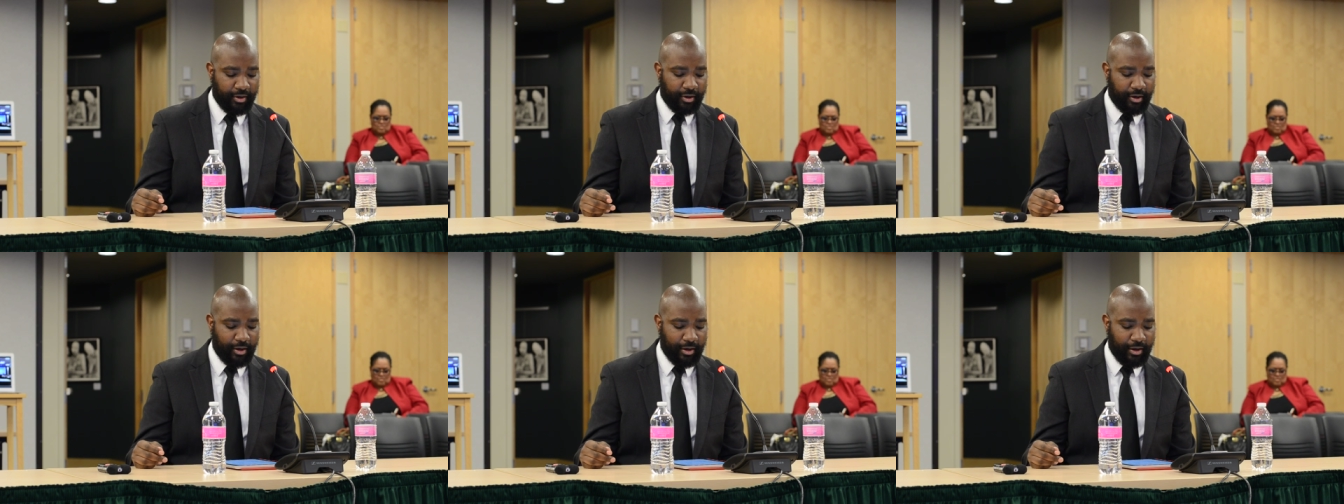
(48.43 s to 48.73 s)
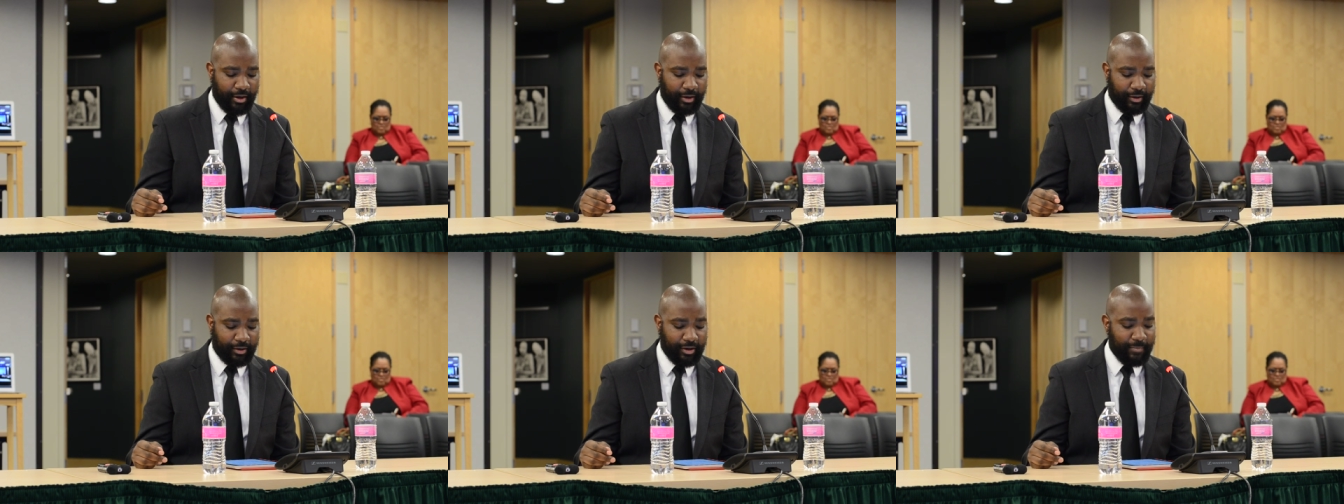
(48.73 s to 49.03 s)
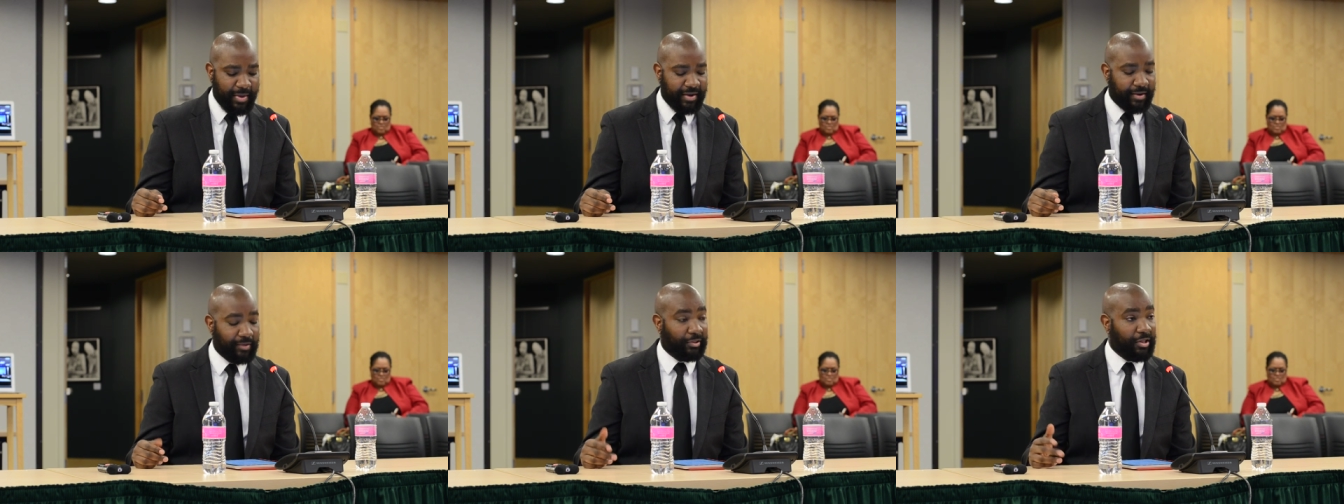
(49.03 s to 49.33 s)
can
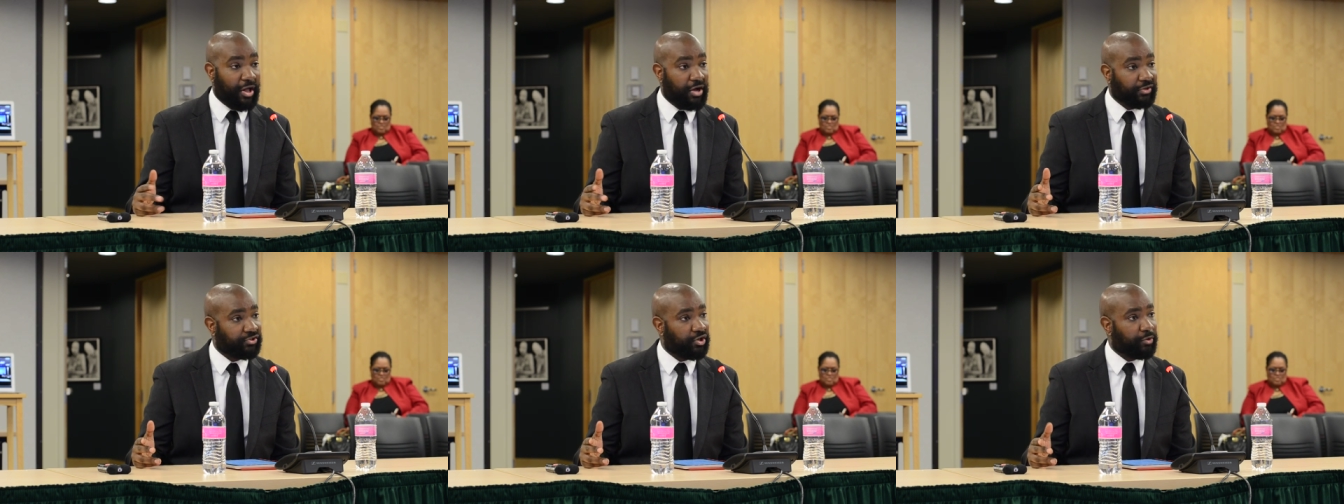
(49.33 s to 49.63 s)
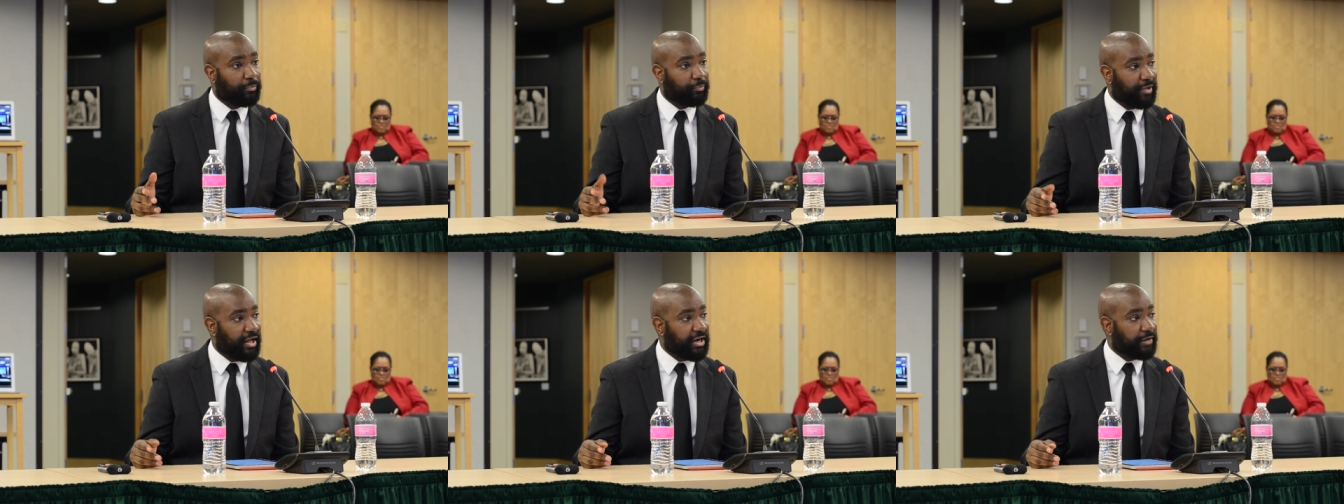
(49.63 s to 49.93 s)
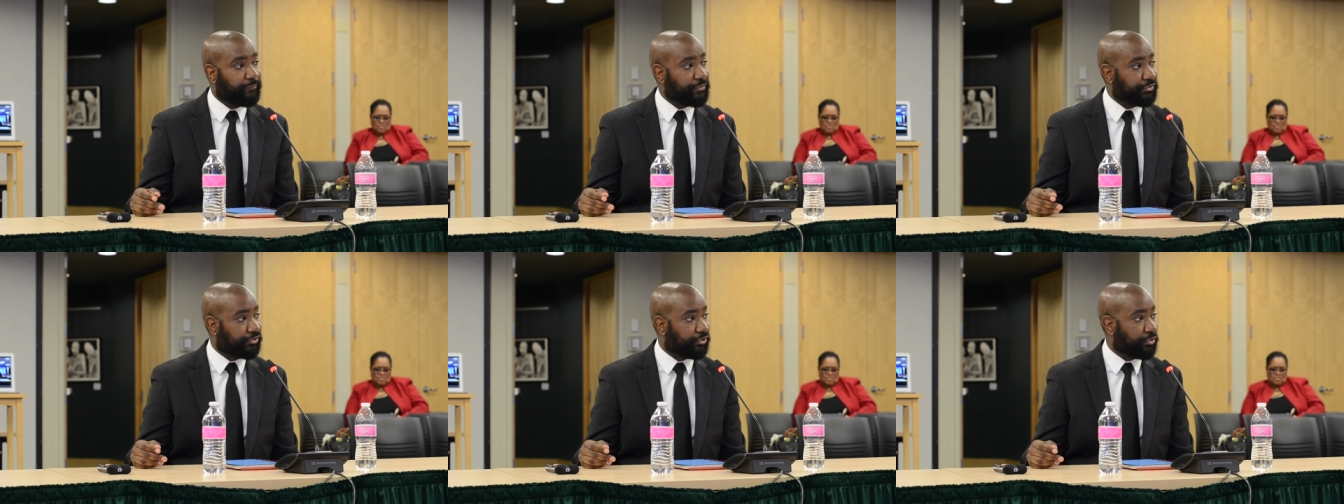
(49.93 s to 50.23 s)
make long-term
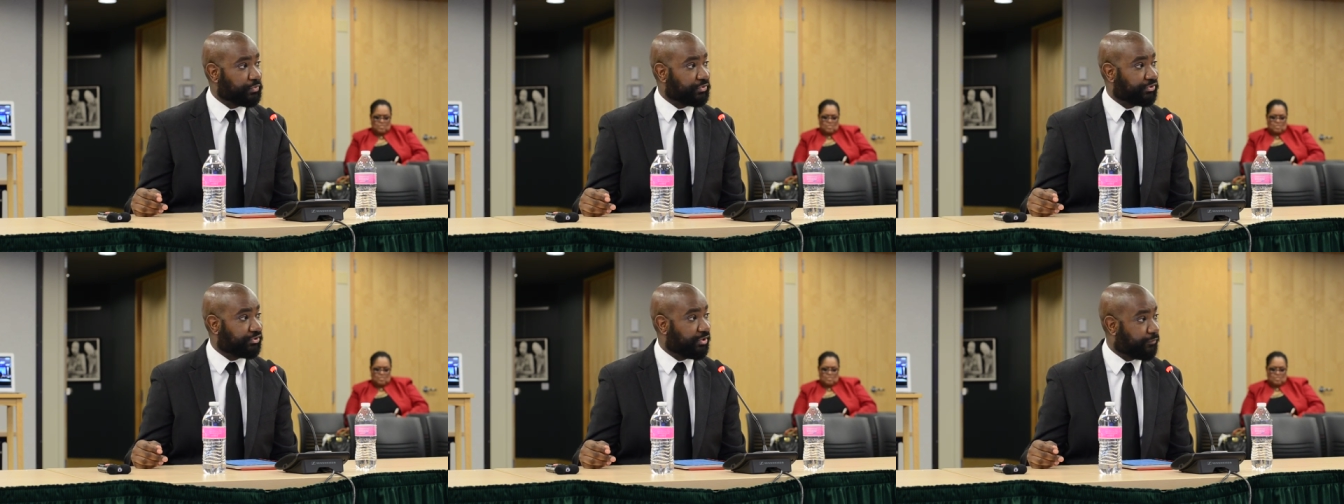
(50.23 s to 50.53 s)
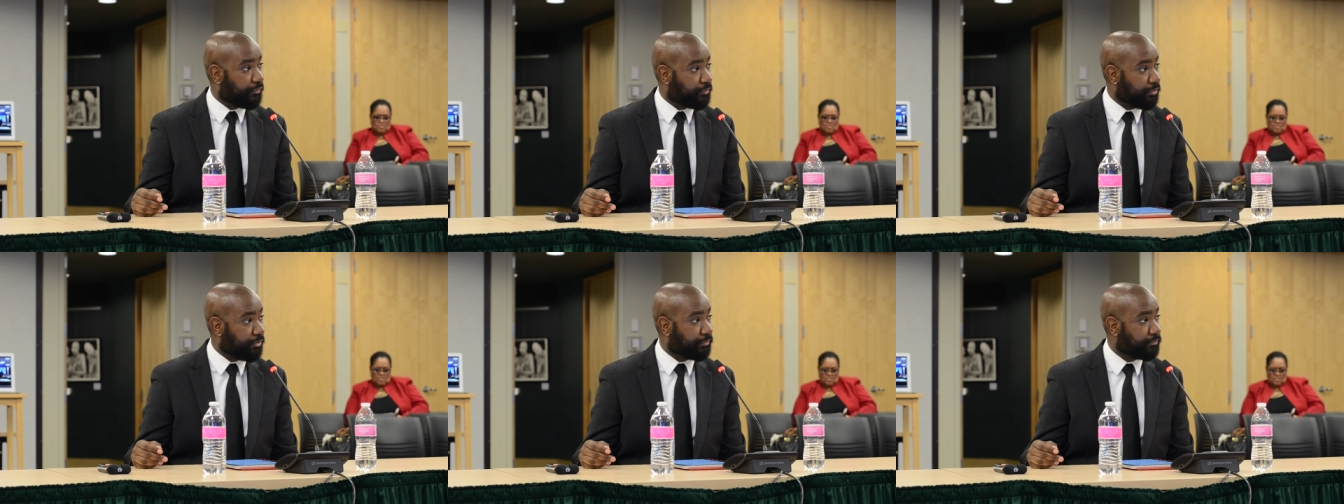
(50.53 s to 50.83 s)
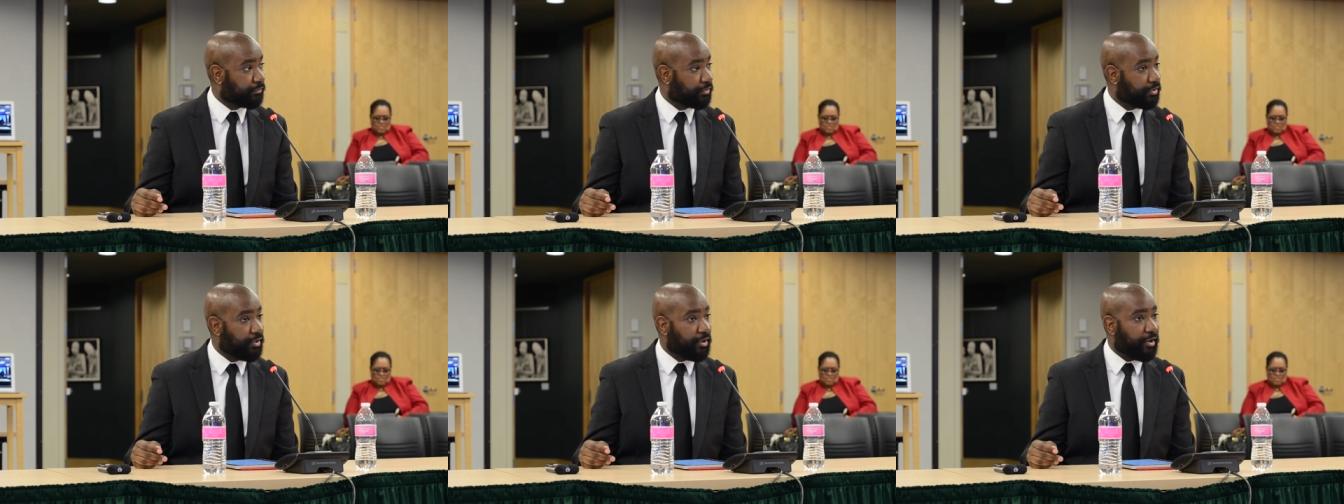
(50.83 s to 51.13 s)
planning for students
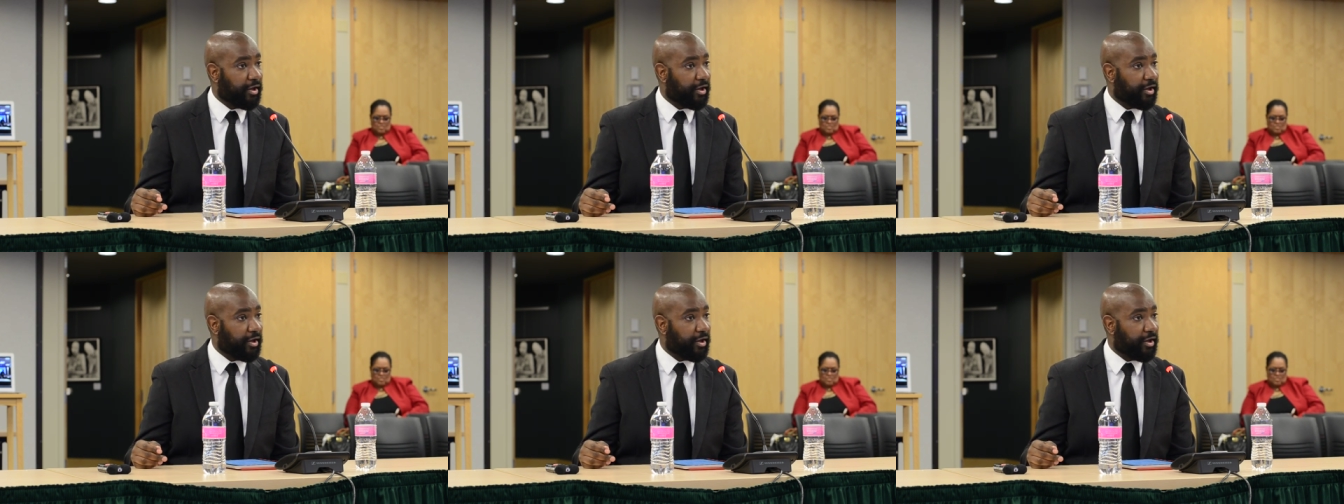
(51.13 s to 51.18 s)
difficult,